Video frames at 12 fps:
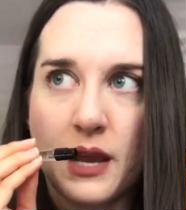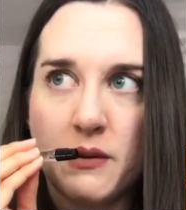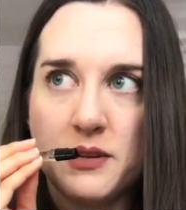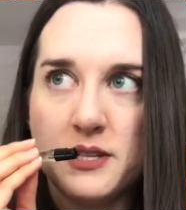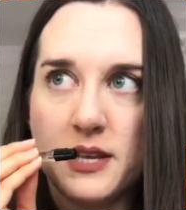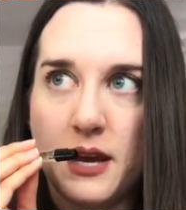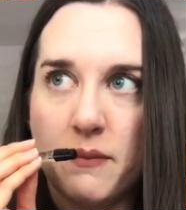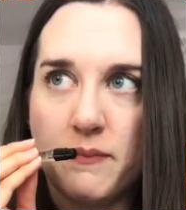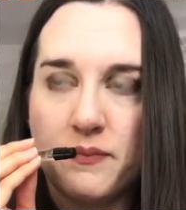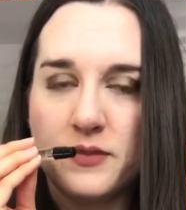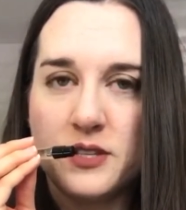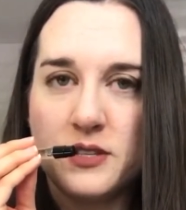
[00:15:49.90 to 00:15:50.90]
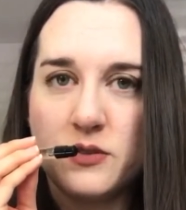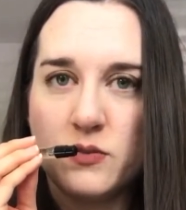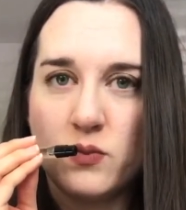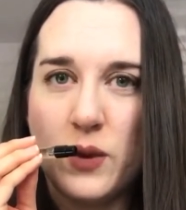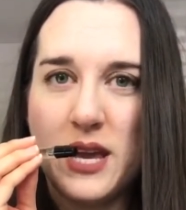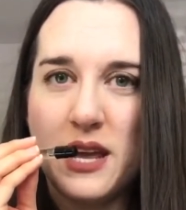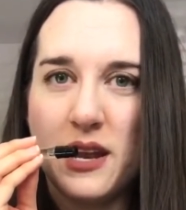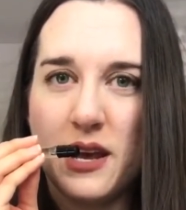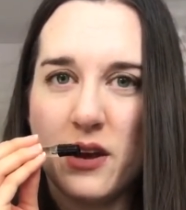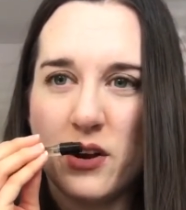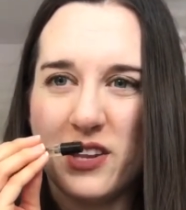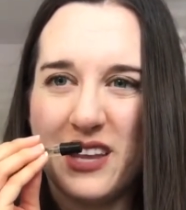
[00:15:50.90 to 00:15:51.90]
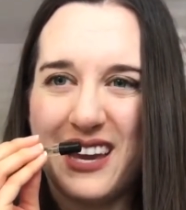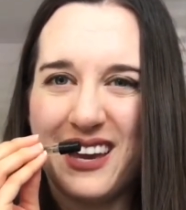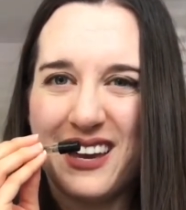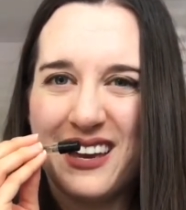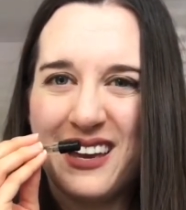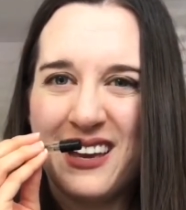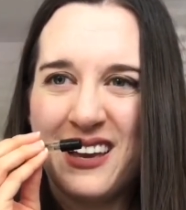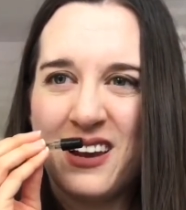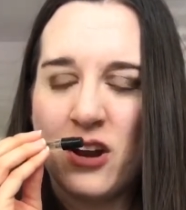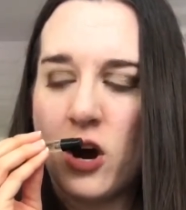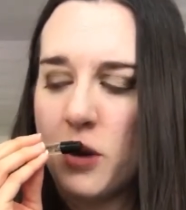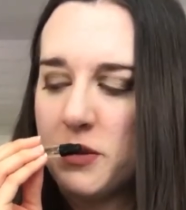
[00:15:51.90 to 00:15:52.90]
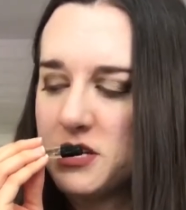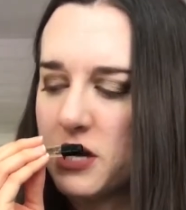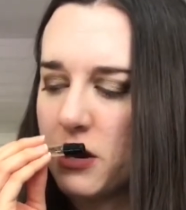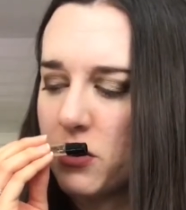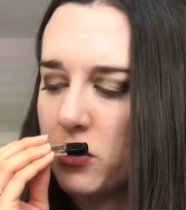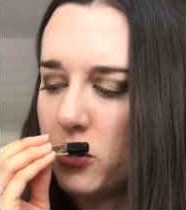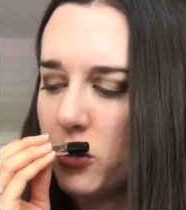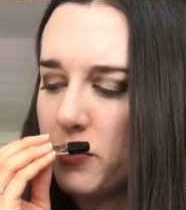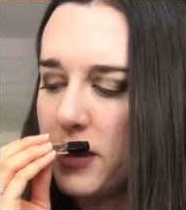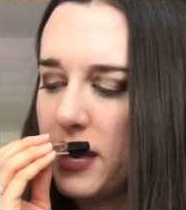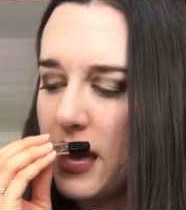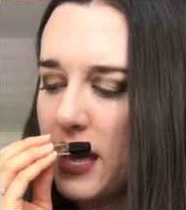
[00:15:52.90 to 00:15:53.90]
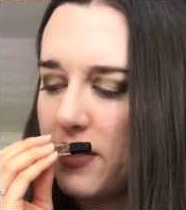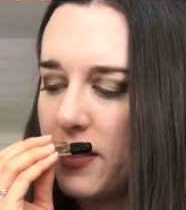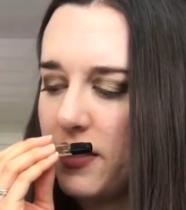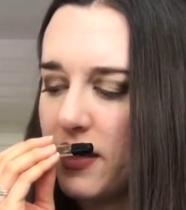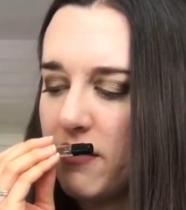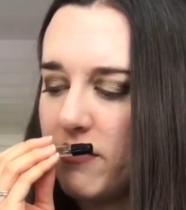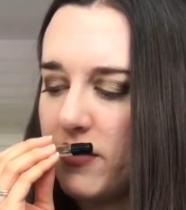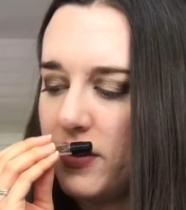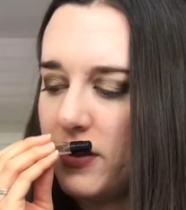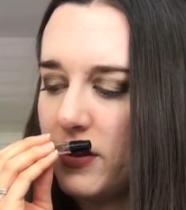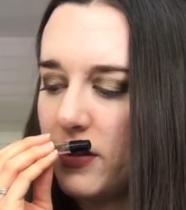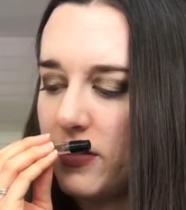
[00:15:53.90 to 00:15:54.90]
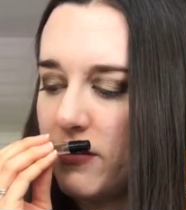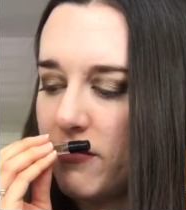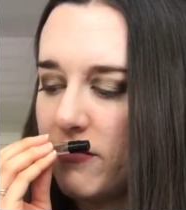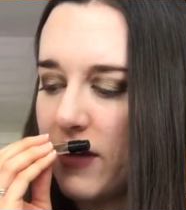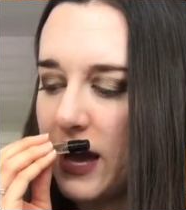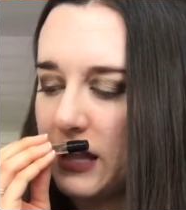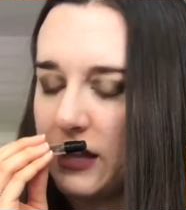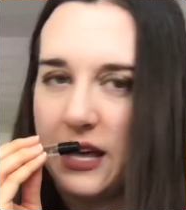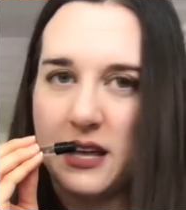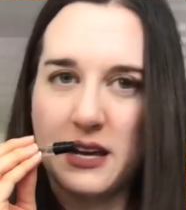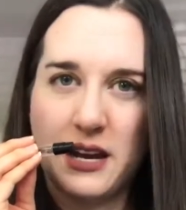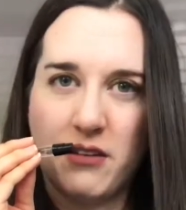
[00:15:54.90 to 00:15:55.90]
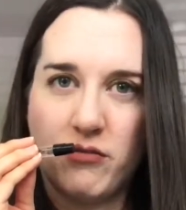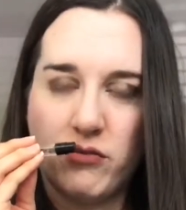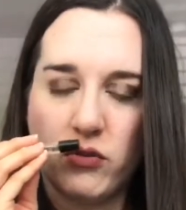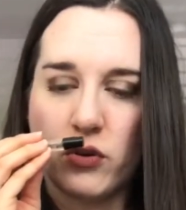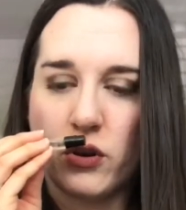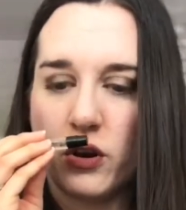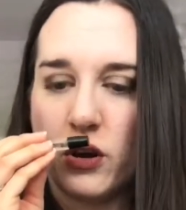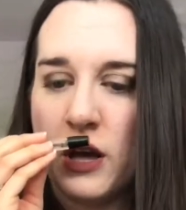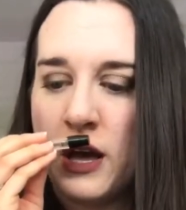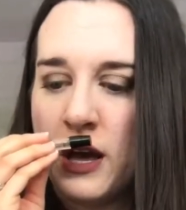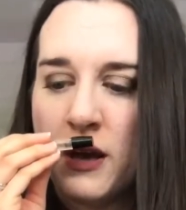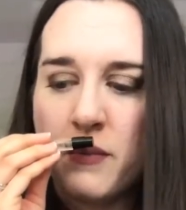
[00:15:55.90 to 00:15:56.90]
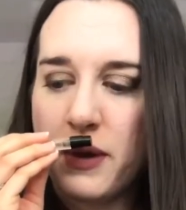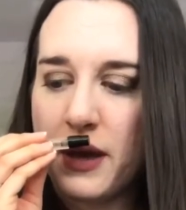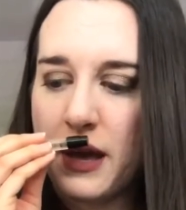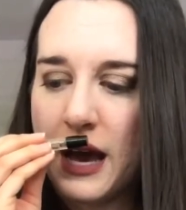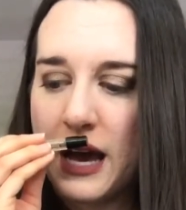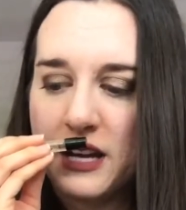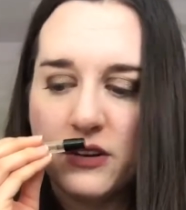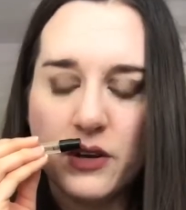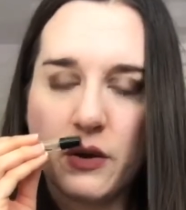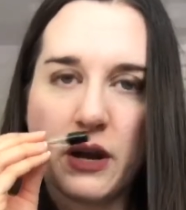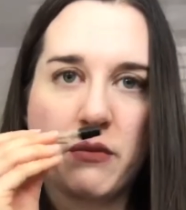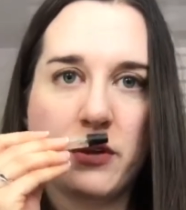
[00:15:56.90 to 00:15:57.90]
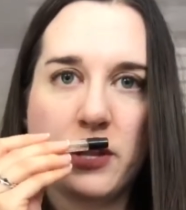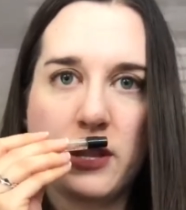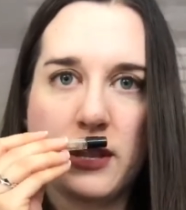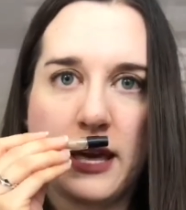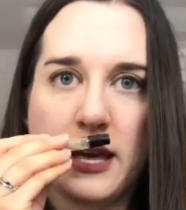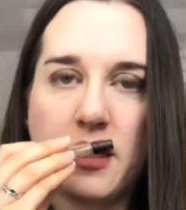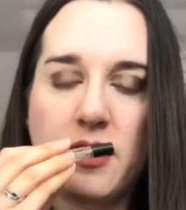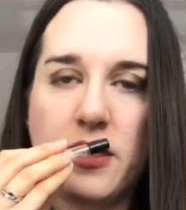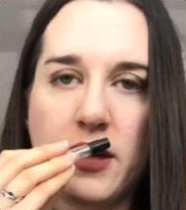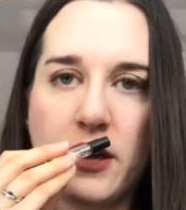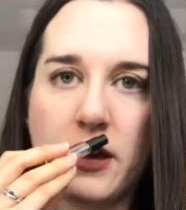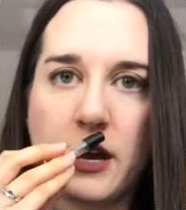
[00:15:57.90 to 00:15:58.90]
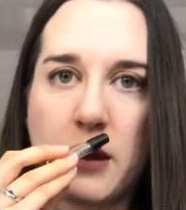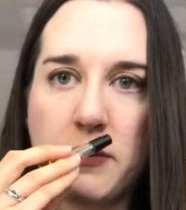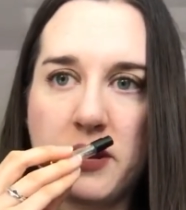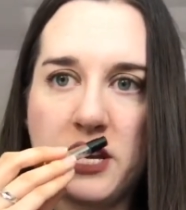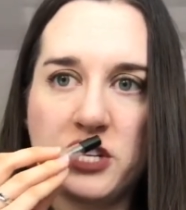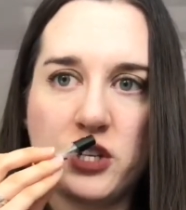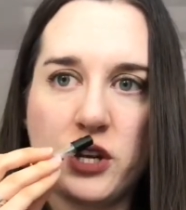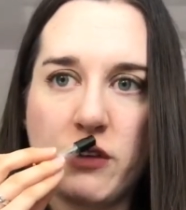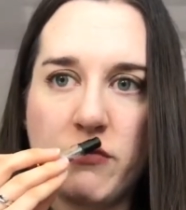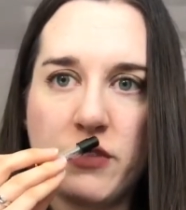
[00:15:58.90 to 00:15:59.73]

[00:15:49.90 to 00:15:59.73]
would say, sweeten it or like calm it down a little bit, and then that violet kind of floral. But I don't know, I really like the combination of